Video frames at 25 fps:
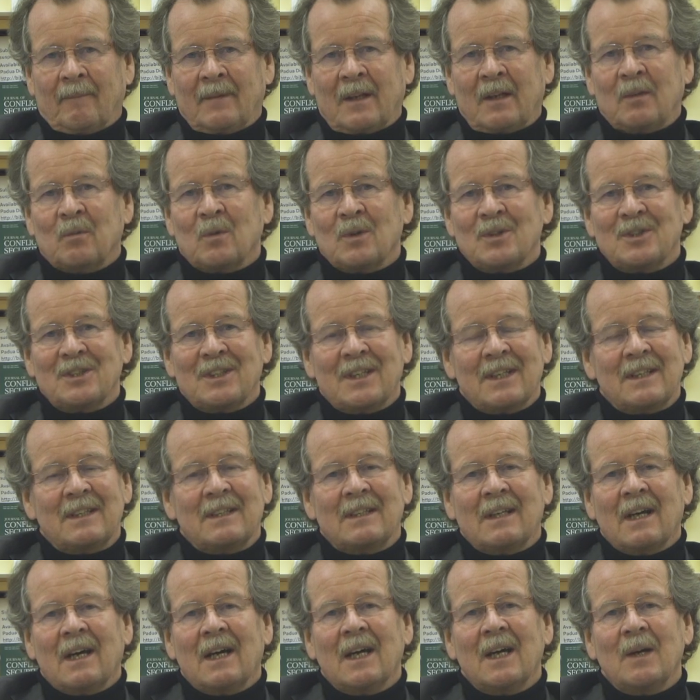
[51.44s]
That was the
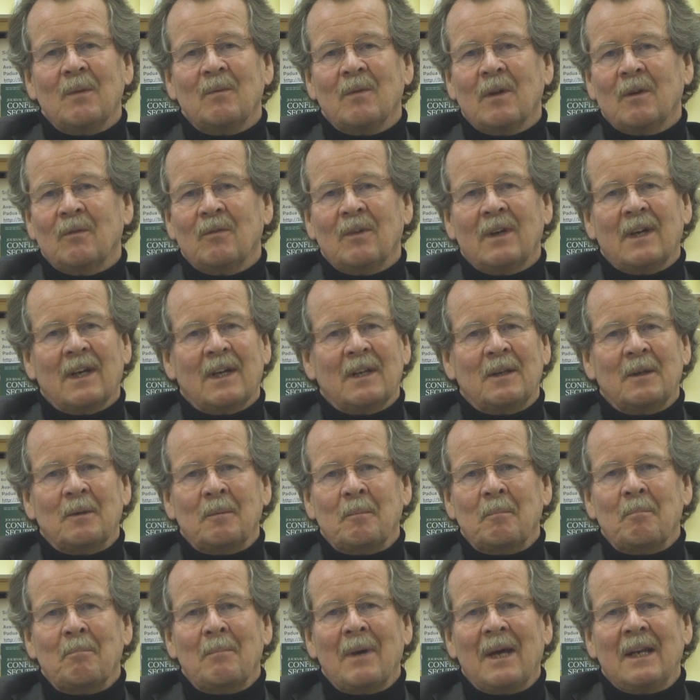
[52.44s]
time when we
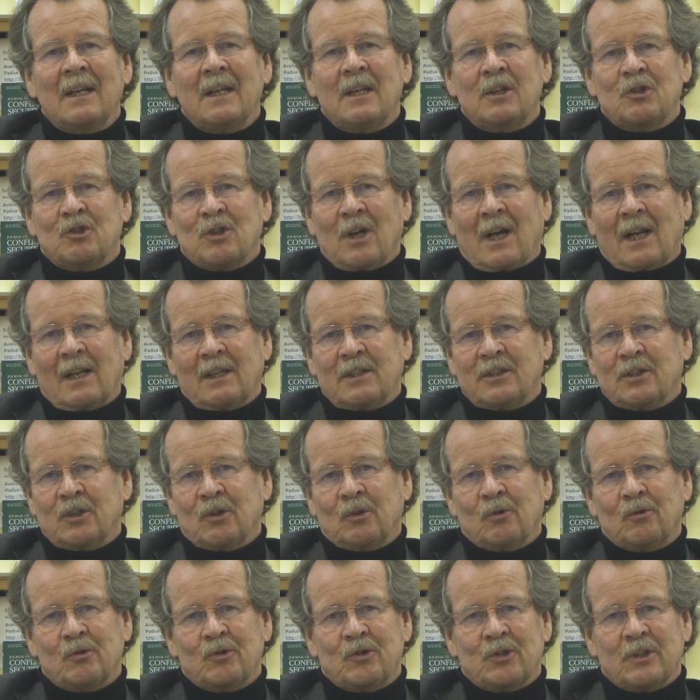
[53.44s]
had many child
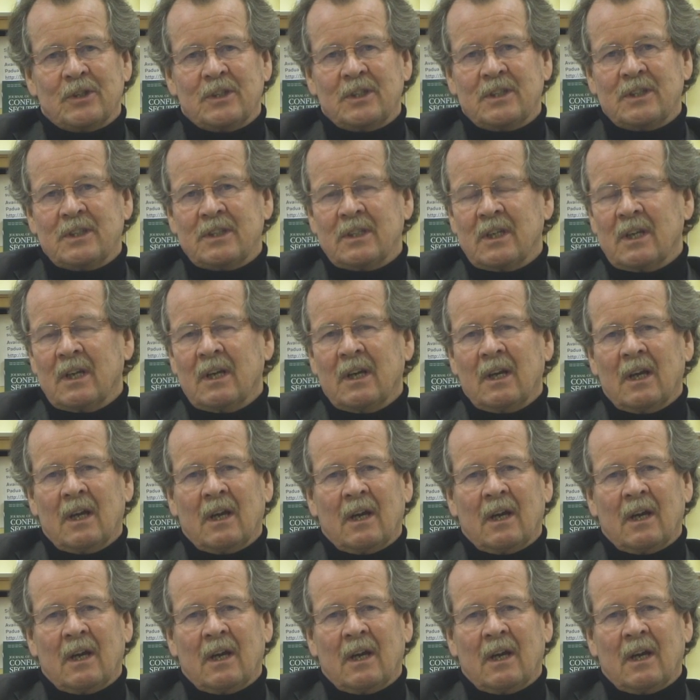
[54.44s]
soldiers